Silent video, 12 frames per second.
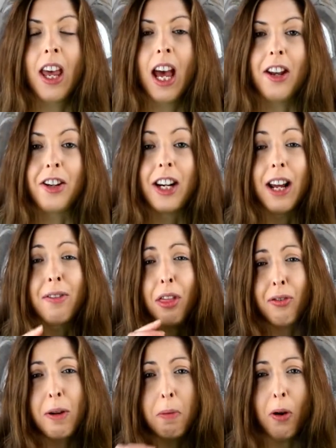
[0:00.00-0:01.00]
and you're going to have
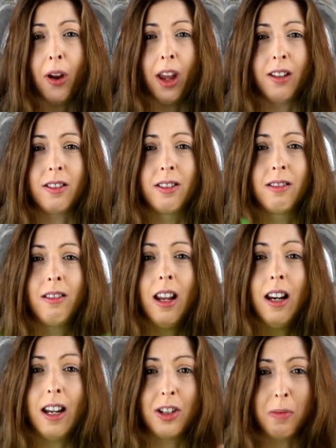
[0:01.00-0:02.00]
three pockets
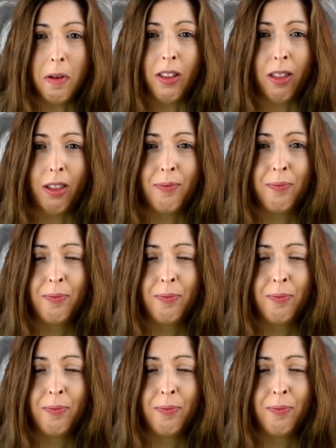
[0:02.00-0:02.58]
in each month.